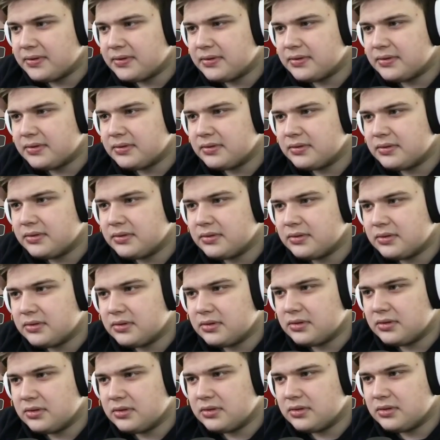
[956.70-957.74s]

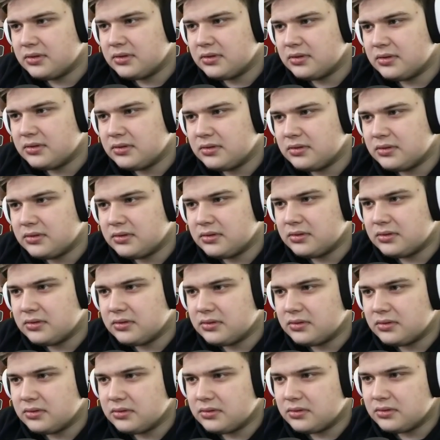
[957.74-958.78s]

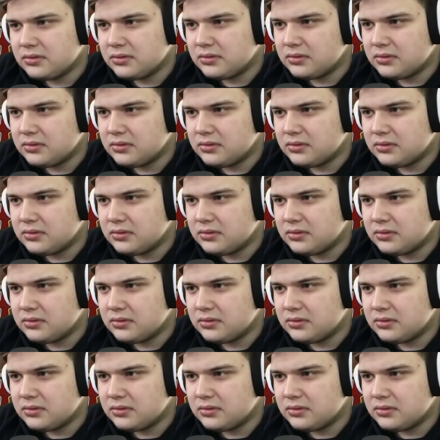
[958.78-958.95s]
(no one is talking)